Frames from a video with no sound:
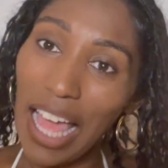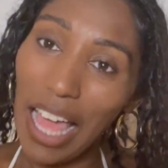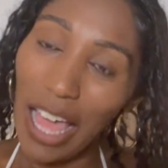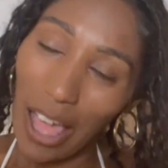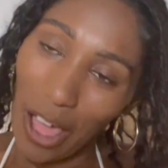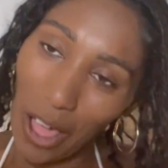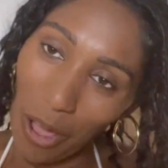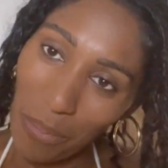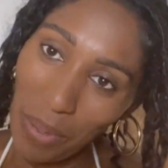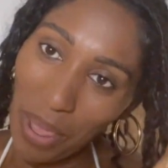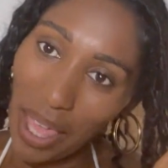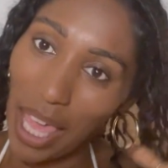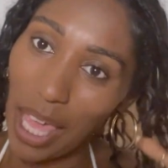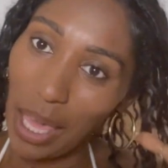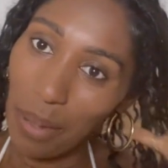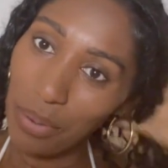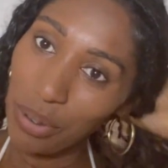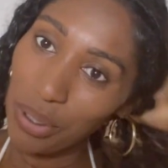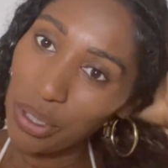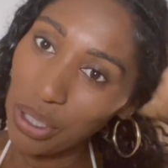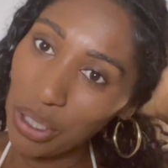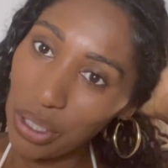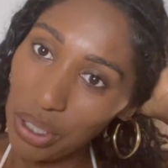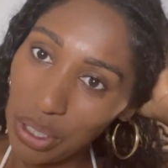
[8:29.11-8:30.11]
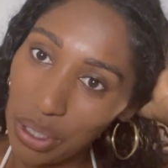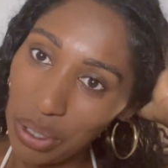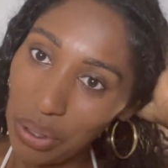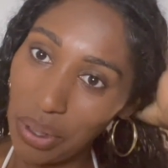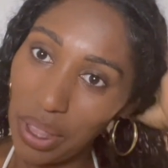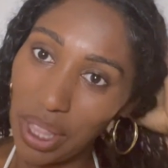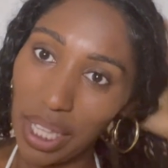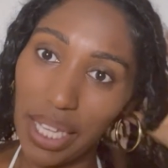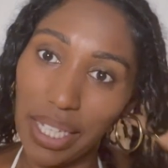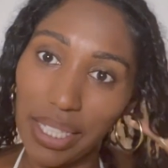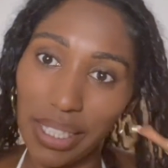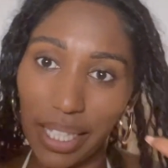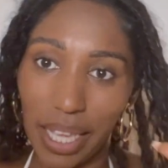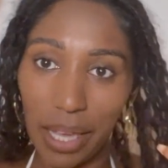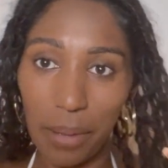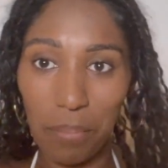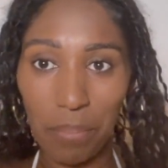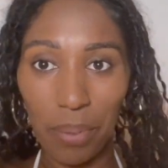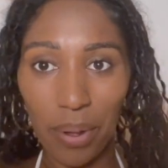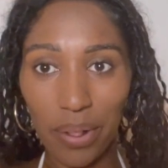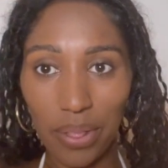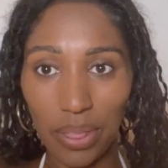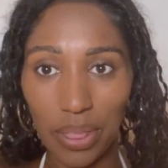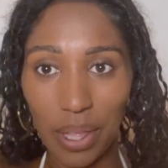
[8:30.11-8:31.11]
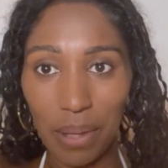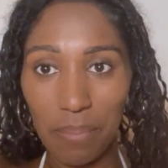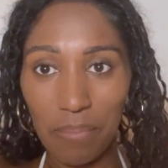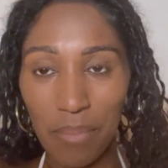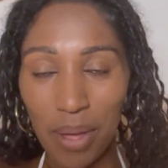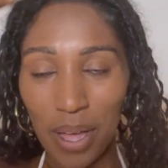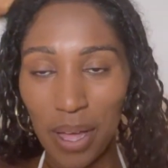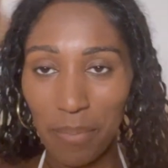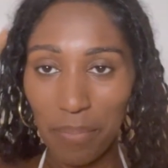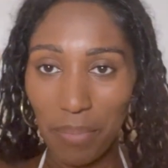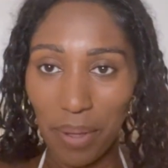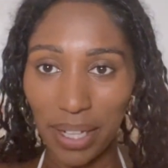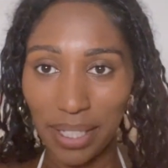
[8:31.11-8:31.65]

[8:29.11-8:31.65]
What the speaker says: I'll be able to do things like put them up